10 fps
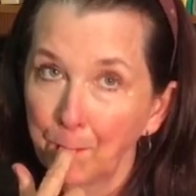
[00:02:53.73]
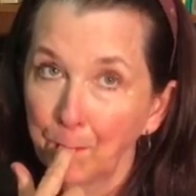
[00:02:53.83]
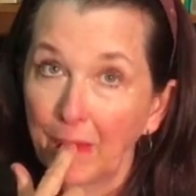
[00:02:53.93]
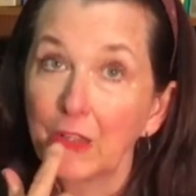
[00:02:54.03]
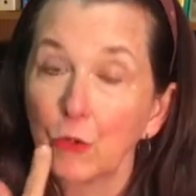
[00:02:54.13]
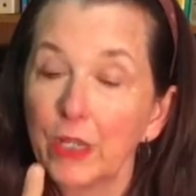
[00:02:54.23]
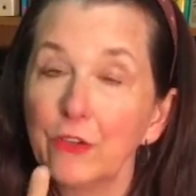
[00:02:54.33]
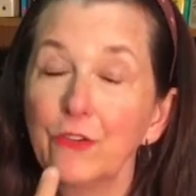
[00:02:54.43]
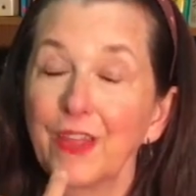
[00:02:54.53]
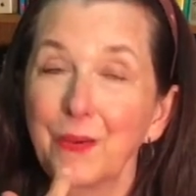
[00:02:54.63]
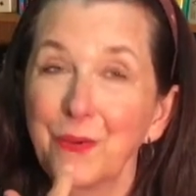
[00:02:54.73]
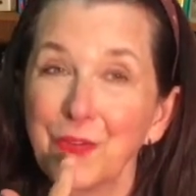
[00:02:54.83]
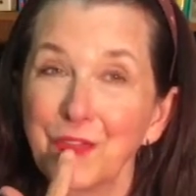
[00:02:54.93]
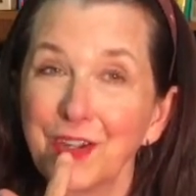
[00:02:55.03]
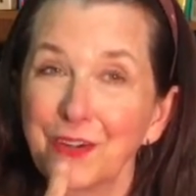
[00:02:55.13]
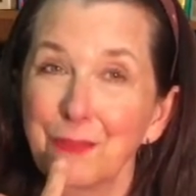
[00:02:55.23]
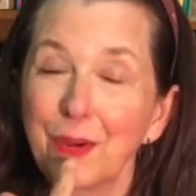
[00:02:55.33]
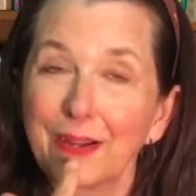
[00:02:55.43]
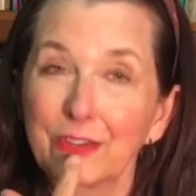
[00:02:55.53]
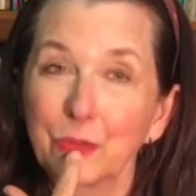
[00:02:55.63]
Okay, go ahead and do that with your finger and
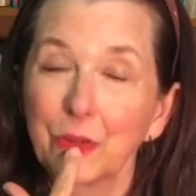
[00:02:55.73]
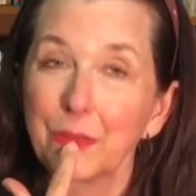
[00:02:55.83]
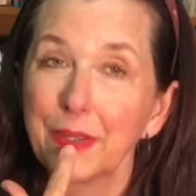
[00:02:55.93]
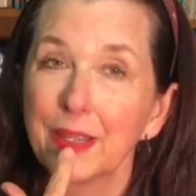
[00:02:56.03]
practice with me.